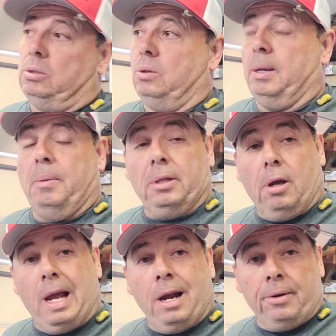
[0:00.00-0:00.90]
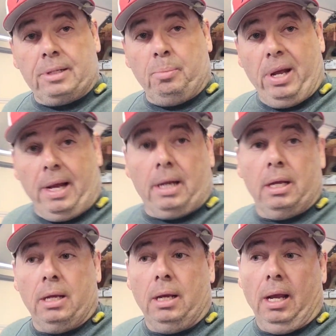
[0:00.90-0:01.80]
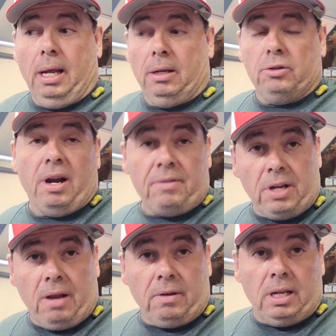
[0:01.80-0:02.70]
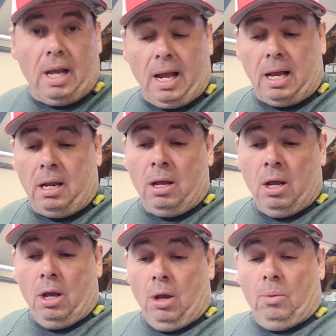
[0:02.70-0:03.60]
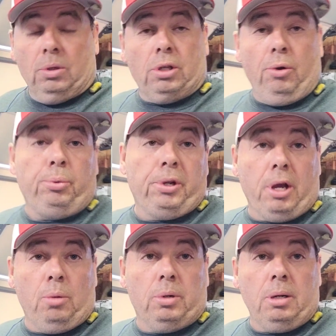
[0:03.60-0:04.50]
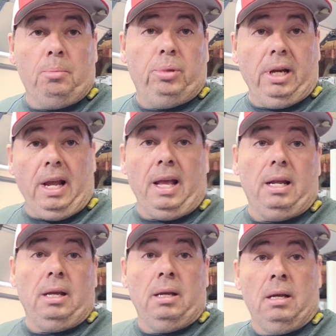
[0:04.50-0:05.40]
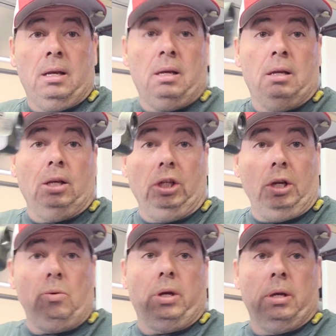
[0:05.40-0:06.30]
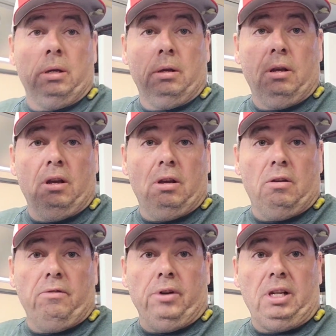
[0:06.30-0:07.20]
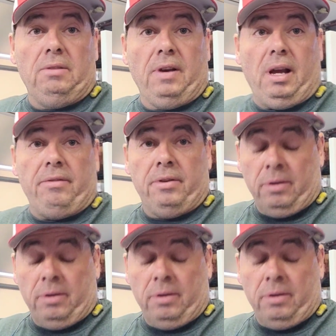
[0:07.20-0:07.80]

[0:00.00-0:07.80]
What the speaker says: So I bought the IRS back, and the drive shaft he had was 03 Cobra, but he had a yoke for a T5.